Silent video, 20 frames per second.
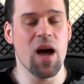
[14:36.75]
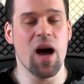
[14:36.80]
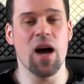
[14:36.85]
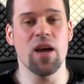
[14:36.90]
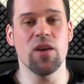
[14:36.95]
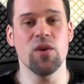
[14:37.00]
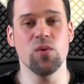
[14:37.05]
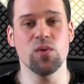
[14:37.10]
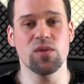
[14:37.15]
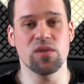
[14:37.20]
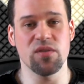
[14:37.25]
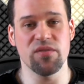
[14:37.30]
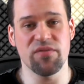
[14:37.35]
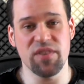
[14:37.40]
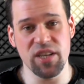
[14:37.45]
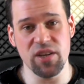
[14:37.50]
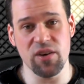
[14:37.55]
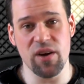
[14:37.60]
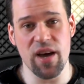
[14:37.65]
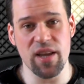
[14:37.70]
I use a
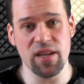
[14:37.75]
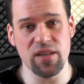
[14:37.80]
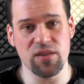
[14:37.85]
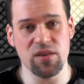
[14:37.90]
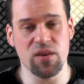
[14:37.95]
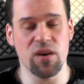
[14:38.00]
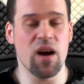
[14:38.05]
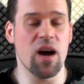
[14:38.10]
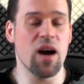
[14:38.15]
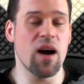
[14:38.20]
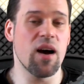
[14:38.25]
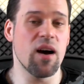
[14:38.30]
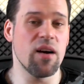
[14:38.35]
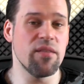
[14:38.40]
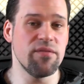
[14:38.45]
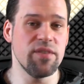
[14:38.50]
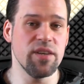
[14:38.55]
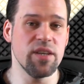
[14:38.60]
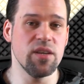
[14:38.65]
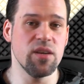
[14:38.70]
video editor,
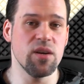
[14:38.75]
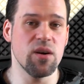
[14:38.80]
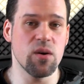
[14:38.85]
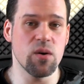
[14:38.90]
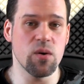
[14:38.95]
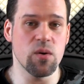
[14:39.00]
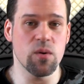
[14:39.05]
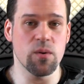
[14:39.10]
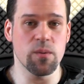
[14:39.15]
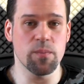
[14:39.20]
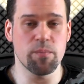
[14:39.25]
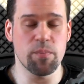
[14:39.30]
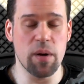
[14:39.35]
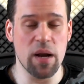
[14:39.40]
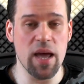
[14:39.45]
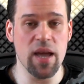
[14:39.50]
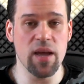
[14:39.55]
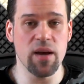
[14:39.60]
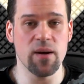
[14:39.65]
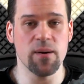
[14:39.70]
a video
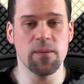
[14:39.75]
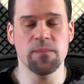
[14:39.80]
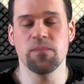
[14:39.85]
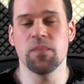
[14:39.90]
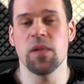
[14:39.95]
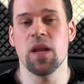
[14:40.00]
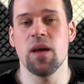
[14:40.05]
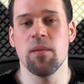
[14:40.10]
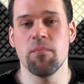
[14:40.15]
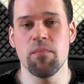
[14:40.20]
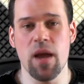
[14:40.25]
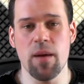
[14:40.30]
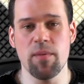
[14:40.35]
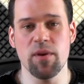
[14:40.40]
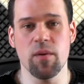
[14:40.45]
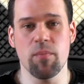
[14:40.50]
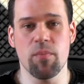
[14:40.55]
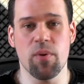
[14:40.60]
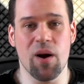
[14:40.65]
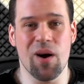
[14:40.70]
player,
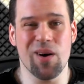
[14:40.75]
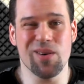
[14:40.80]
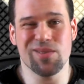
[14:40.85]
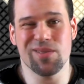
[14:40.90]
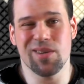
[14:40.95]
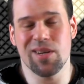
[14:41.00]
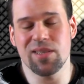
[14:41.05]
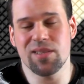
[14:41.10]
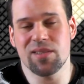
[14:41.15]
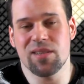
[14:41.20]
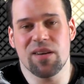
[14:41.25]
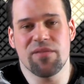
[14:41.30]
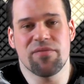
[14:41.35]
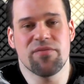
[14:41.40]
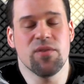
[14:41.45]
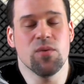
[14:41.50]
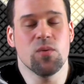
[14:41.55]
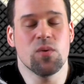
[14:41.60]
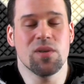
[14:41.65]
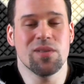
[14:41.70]
maybe the browser and a
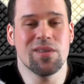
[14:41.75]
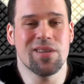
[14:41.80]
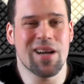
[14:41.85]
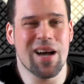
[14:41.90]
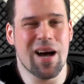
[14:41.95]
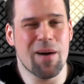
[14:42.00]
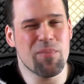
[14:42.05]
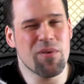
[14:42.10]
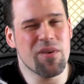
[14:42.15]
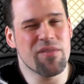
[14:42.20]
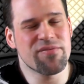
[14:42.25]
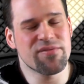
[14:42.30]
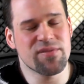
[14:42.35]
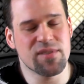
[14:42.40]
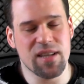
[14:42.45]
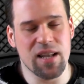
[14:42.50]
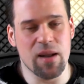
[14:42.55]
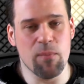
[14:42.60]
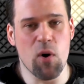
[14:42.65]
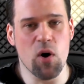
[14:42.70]
few couple of
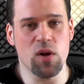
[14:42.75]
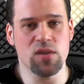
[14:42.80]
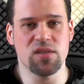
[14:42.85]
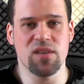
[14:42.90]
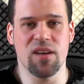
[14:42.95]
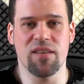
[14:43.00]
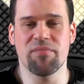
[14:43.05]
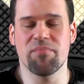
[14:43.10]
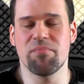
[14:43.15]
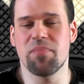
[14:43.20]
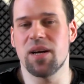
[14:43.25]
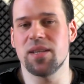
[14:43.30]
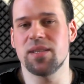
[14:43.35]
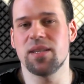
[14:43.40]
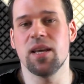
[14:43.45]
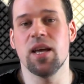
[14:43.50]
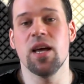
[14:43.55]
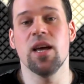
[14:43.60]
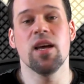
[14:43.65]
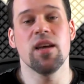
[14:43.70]
small stuff, but
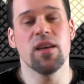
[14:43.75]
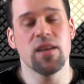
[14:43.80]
